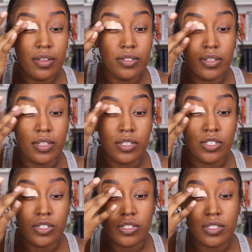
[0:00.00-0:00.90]
so that the
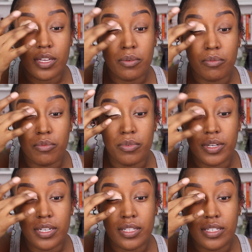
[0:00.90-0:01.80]
judges can
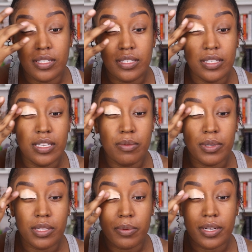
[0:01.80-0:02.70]
really see
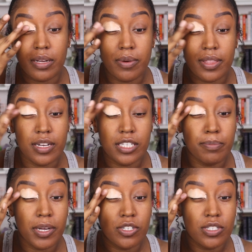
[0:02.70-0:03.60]
what they're working with. And
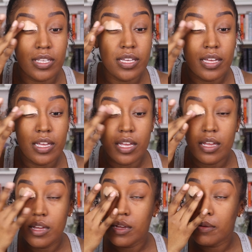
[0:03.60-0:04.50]
especially
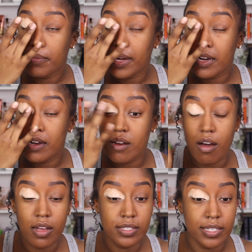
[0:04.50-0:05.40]
by
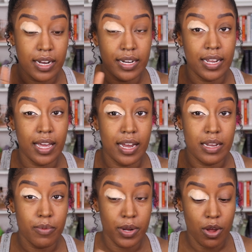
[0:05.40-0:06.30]
not sending
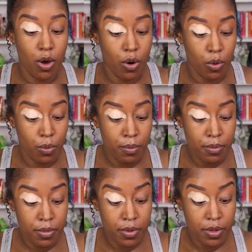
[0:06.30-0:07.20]
anyone
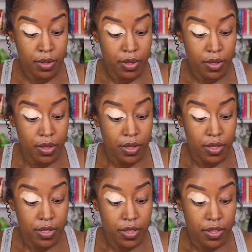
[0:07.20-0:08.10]
home,
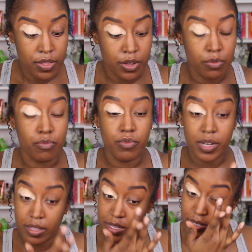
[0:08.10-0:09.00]
they're
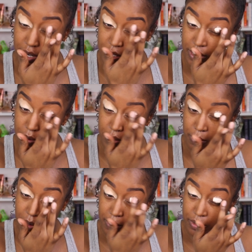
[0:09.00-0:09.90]
really trying to see what they're
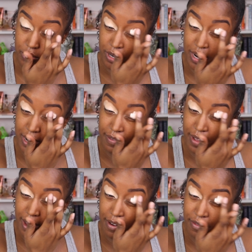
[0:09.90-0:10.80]
working with. They're trying to give
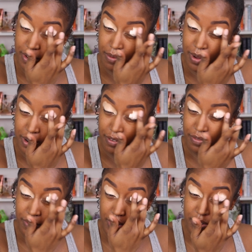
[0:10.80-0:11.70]
everyone a
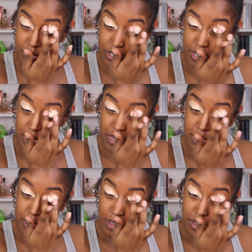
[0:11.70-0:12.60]
fair shake
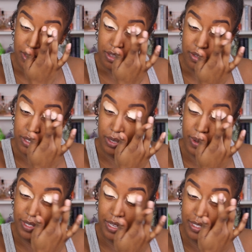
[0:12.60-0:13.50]
so
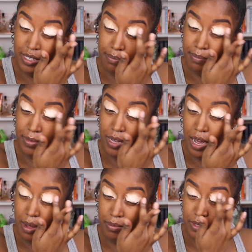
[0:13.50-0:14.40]
it doesn't
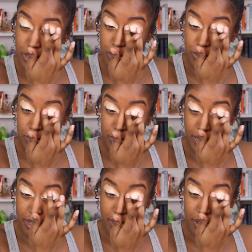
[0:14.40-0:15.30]
come to
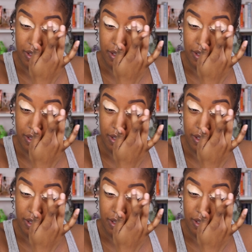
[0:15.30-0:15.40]
like